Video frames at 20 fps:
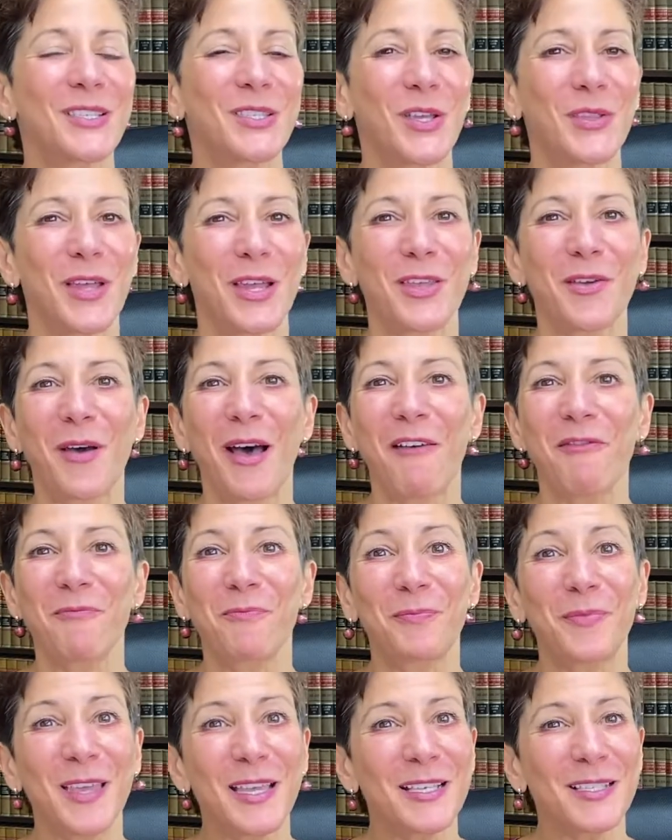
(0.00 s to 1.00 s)
so that you have
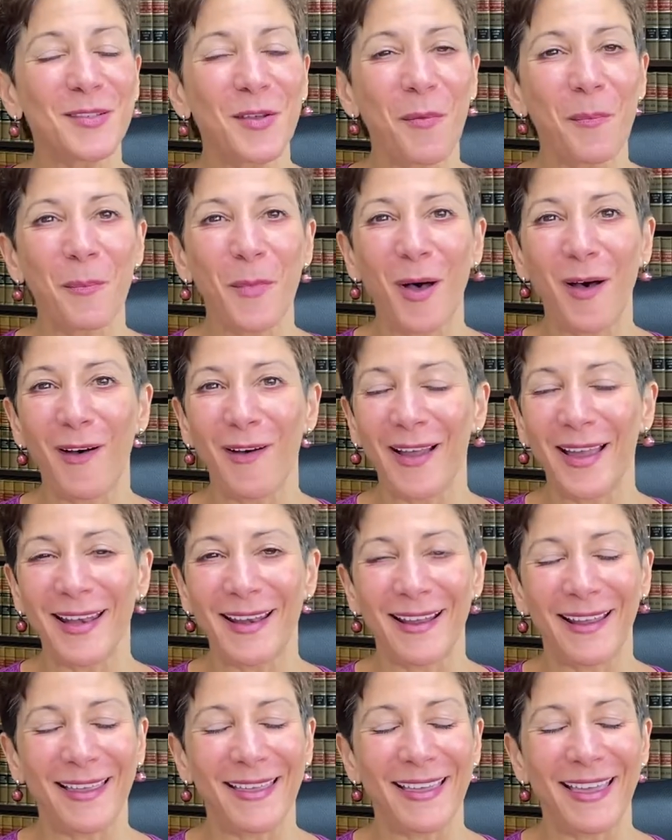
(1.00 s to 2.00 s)
peace of
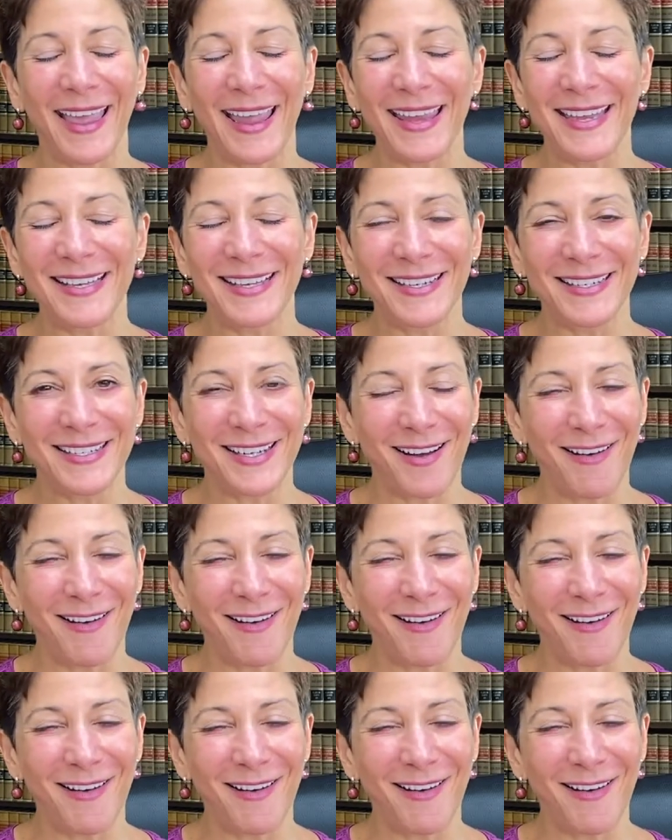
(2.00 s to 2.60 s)
mind and gain